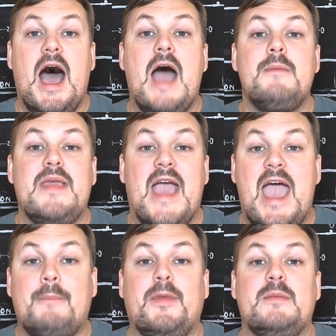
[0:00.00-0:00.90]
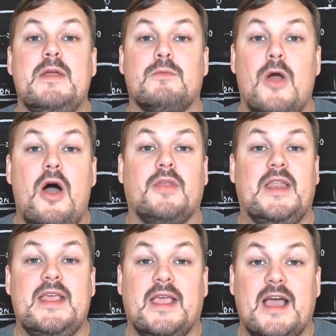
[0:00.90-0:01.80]
I'd be happy to be wrong
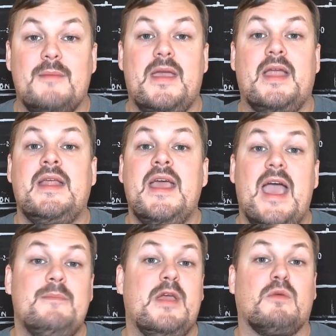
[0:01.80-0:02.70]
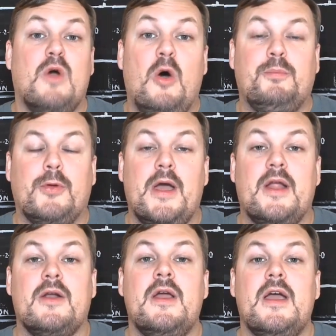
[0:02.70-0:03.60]
that he can come in and be a role
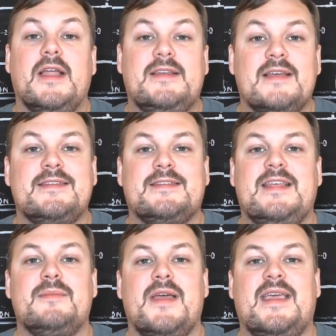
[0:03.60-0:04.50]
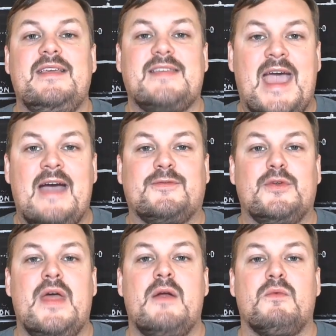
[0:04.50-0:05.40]
player. It doesn't seem like he's
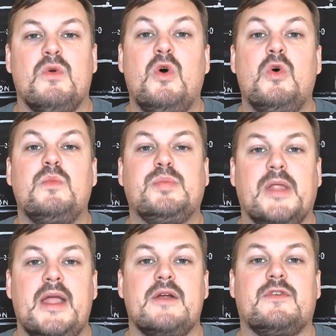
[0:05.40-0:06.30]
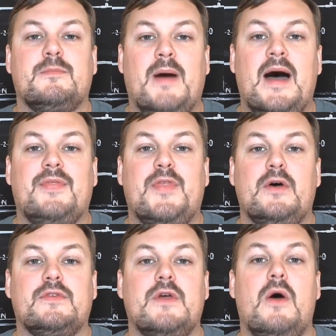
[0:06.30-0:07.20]
after that role player spot,
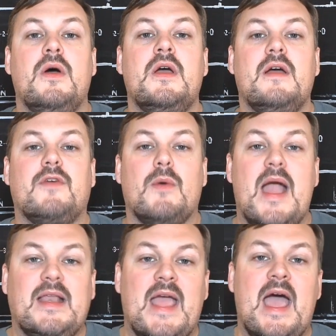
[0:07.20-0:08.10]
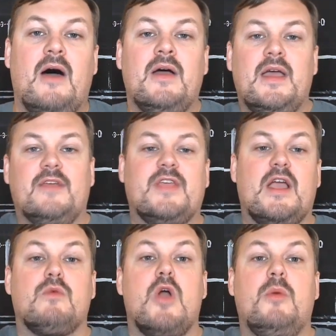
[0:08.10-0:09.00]
though. So for right now, as I
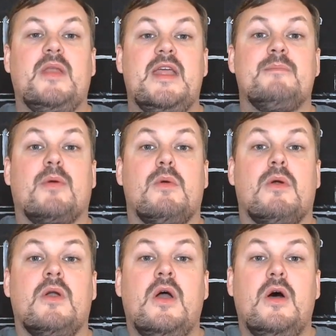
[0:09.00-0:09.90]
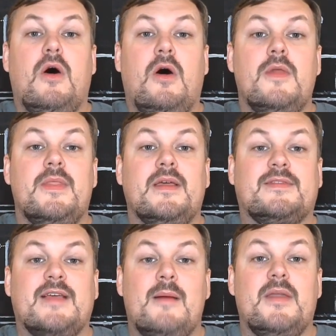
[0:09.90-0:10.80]
go Roman Emperor on
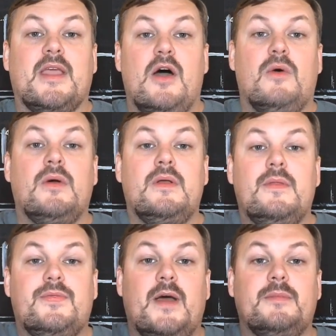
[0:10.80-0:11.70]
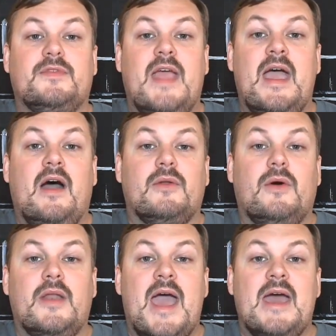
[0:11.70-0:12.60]
this, I'm going to go thumbs down
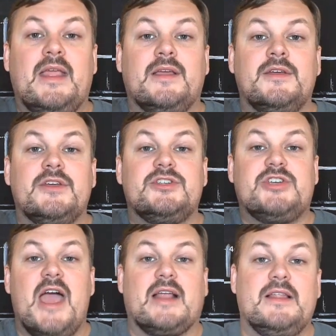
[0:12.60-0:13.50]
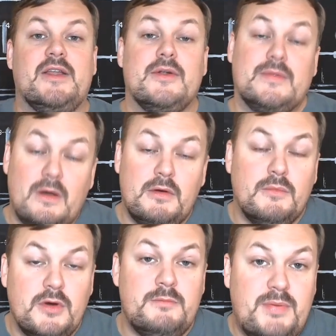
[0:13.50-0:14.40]
on adding Shaq Leonard, though it
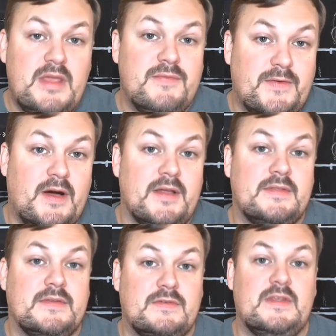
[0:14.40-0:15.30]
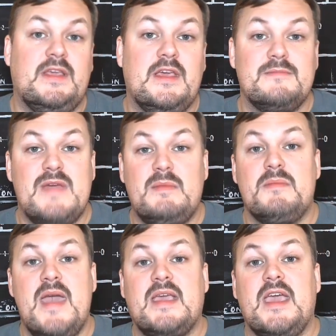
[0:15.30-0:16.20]
would be fun to see him maybe
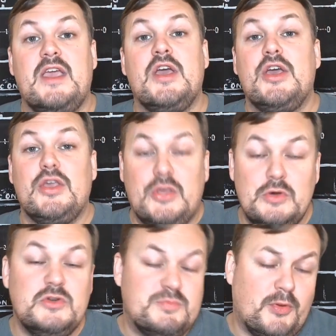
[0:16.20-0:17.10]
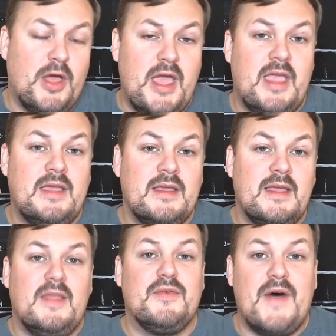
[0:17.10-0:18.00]
make a huge play in